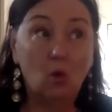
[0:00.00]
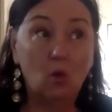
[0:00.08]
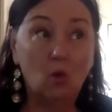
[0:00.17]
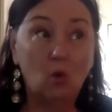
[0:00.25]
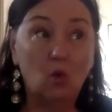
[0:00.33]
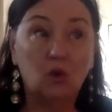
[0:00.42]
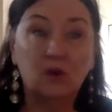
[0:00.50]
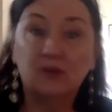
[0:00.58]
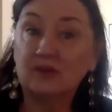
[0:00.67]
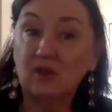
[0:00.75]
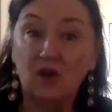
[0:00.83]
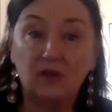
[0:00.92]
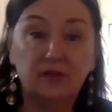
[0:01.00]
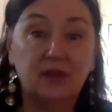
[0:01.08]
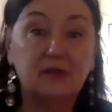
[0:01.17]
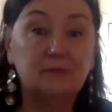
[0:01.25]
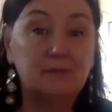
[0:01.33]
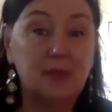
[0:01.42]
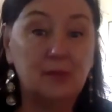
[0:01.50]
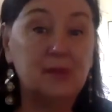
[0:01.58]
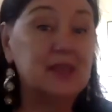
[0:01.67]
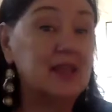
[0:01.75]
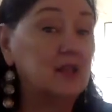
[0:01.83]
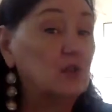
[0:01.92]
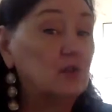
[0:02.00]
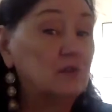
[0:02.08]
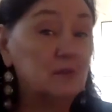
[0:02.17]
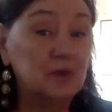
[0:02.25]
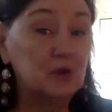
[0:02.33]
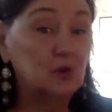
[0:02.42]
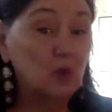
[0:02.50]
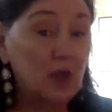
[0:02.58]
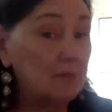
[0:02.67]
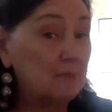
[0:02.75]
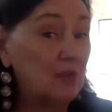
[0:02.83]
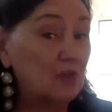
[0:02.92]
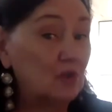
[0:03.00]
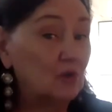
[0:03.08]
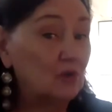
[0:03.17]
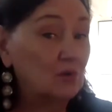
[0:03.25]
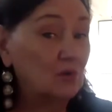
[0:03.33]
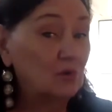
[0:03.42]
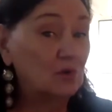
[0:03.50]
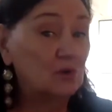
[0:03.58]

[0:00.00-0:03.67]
or a song that maybe they learned from their grandmother or